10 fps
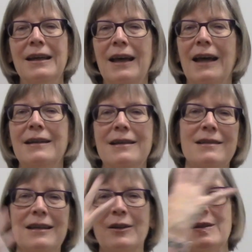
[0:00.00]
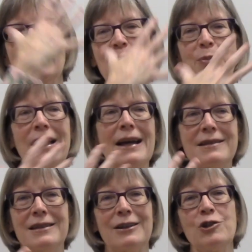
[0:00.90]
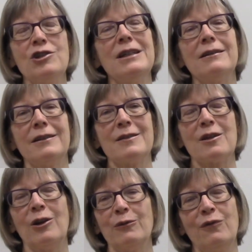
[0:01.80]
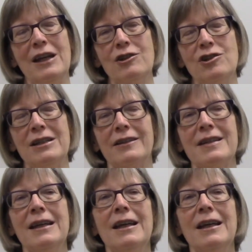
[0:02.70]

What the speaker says: And he sells these plastic shields called face shields